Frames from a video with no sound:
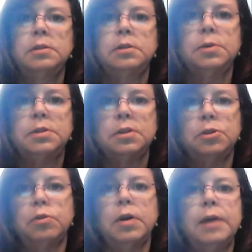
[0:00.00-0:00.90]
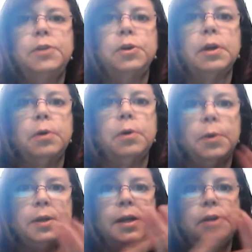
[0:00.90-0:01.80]
So it's a derived unit where
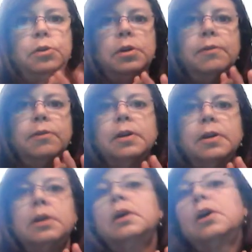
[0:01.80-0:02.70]
we take two different